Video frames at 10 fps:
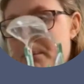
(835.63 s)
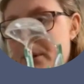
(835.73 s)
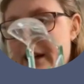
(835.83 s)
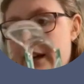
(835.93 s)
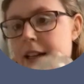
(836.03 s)
put
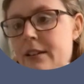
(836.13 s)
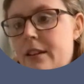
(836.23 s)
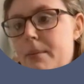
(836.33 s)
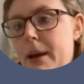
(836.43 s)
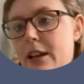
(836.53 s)
it into
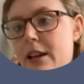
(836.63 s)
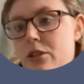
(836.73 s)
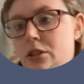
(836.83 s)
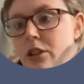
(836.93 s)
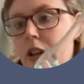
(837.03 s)
the
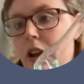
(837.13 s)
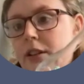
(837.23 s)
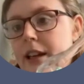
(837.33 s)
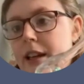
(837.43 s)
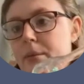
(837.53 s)
patient, you
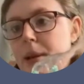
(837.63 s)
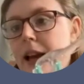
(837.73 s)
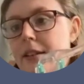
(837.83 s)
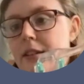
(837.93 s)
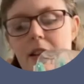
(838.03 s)
lock it in
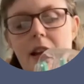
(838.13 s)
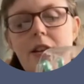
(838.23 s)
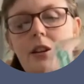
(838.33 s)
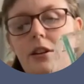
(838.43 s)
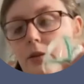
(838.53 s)
place, and then
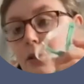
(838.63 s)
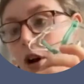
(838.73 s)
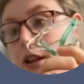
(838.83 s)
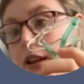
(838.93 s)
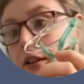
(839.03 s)
you
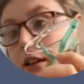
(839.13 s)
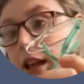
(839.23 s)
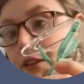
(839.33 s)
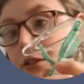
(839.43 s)
got a little light